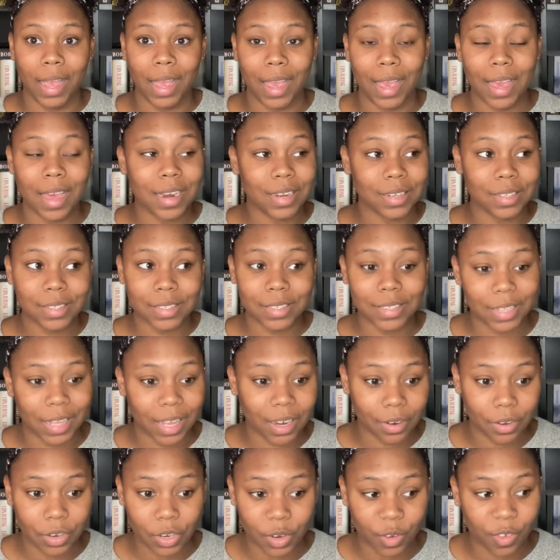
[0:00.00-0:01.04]
And instead
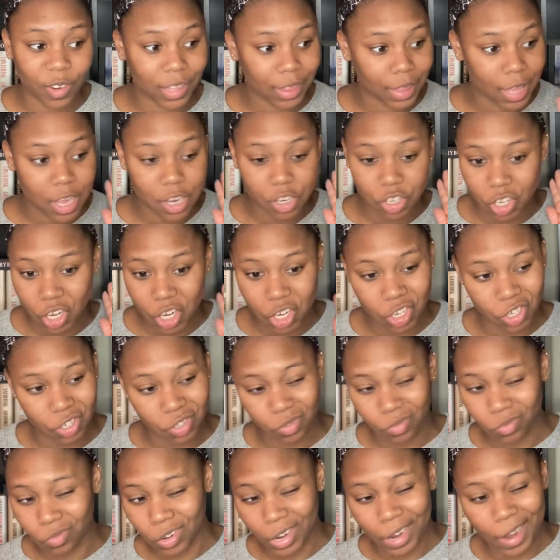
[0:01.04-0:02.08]
of doing that, she just
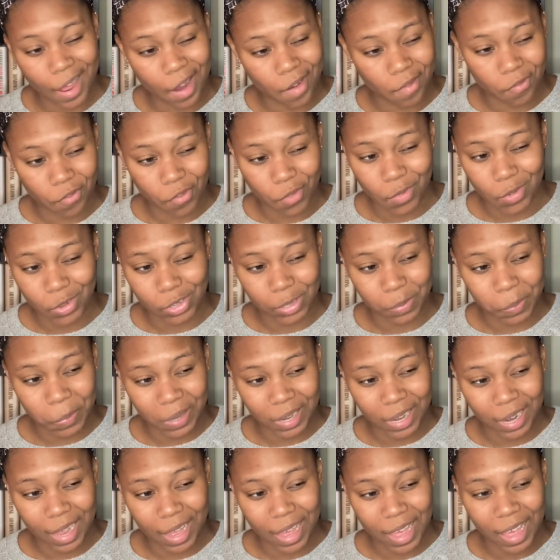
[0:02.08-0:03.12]
ran full speed
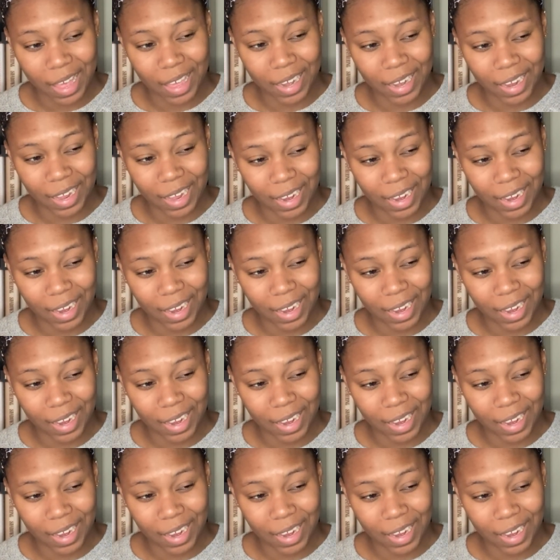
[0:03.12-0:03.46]
ahead